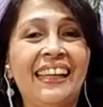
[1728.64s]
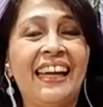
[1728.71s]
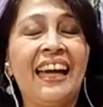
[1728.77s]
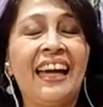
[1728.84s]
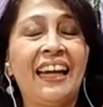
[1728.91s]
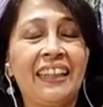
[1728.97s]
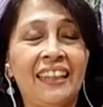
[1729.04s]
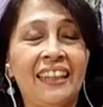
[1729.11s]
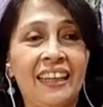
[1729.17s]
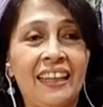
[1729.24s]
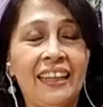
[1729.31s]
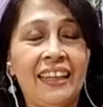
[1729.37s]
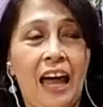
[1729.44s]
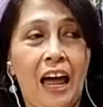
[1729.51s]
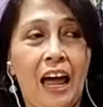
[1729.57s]
And
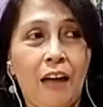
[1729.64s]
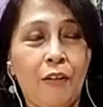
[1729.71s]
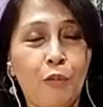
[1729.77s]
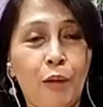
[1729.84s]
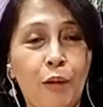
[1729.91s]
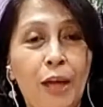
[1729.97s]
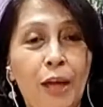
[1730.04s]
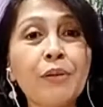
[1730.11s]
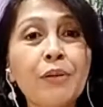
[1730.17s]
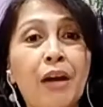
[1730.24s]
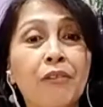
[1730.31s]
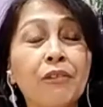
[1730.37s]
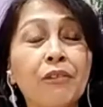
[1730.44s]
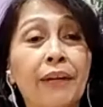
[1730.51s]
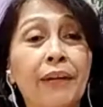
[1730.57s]
then when we
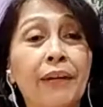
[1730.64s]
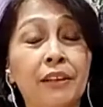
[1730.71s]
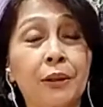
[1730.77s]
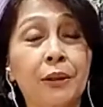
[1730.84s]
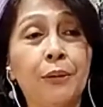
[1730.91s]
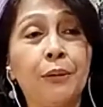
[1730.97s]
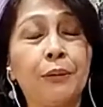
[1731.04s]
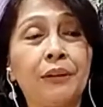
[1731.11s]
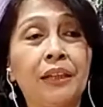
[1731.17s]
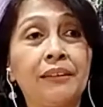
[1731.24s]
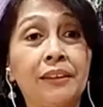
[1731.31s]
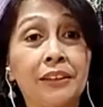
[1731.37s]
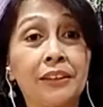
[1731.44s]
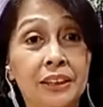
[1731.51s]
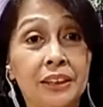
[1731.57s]
already know that
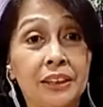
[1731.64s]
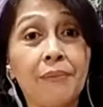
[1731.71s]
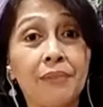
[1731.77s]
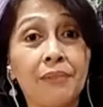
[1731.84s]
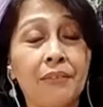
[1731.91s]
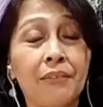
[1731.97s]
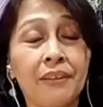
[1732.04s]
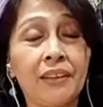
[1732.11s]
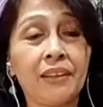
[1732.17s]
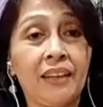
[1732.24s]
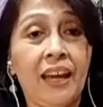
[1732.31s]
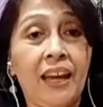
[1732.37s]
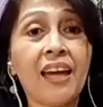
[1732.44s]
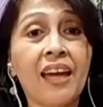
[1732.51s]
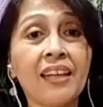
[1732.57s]
there's something within
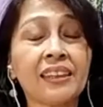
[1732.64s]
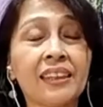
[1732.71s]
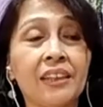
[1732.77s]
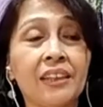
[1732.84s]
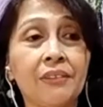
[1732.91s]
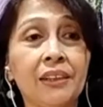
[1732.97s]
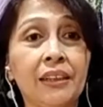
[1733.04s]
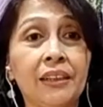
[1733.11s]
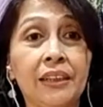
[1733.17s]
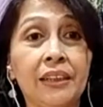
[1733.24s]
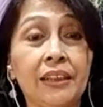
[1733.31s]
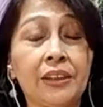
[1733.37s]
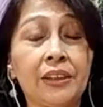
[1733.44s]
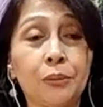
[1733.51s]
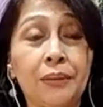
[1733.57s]
us that really
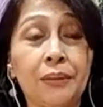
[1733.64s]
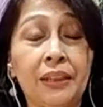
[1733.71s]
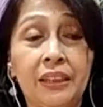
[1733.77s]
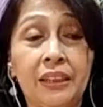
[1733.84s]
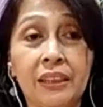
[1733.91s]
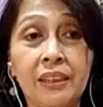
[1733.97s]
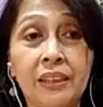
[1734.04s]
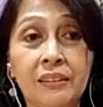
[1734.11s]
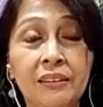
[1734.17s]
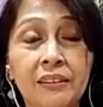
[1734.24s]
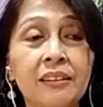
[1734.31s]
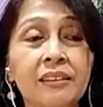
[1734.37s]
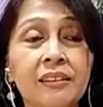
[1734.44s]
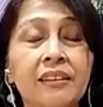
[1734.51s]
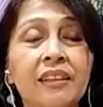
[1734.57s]
needs to be
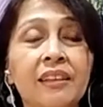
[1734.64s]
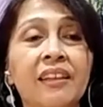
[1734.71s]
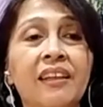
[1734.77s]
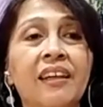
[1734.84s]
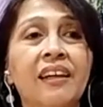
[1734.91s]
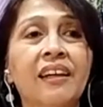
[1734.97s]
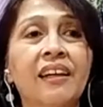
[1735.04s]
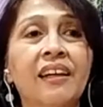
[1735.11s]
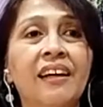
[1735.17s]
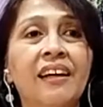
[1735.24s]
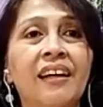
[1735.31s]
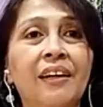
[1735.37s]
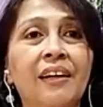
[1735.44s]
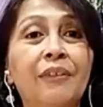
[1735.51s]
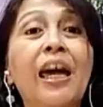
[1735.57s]
healed,
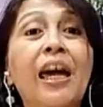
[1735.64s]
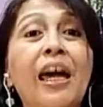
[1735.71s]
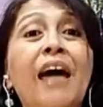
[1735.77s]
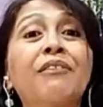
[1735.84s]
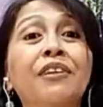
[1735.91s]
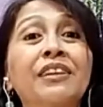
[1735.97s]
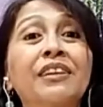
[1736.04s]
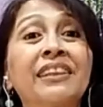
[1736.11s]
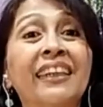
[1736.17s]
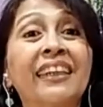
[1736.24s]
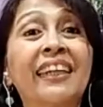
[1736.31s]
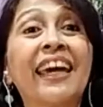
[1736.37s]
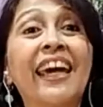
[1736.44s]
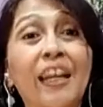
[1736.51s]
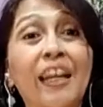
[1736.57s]
we have to seek
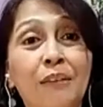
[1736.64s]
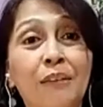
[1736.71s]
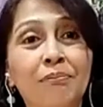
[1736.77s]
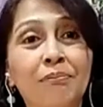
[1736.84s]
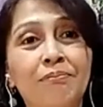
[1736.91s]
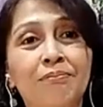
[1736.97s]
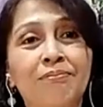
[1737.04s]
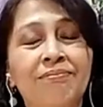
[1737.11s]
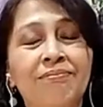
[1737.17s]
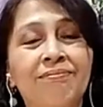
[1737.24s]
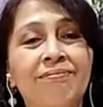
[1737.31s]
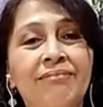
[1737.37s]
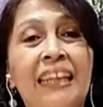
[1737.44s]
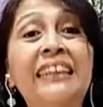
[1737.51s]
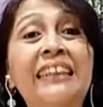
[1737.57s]
help.
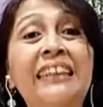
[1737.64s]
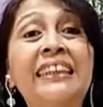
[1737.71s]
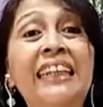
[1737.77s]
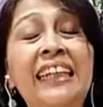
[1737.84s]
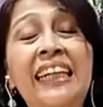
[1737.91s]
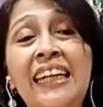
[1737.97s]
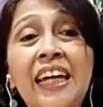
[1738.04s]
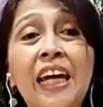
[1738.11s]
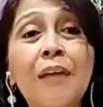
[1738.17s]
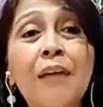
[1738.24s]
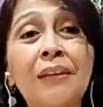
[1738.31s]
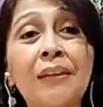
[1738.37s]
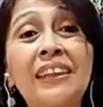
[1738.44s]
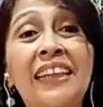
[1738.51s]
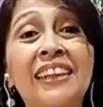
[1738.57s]
And seeking help
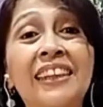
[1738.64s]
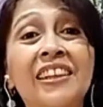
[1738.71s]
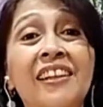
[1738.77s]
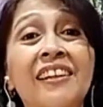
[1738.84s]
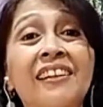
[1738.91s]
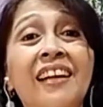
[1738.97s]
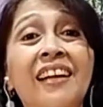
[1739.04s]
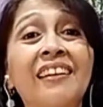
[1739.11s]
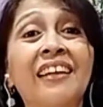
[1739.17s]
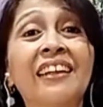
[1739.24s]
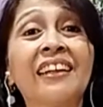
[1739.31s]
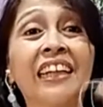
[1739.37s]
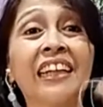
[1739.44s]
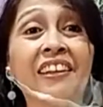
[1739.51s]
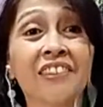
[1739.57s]
is external and
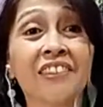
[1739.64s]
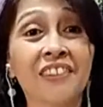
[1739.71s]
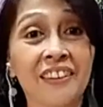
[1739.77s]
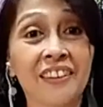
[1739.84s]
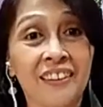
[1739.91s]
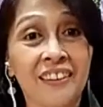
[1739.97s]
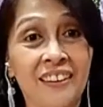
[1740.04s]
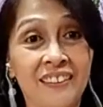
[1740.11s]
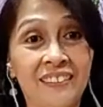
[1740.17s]
internal.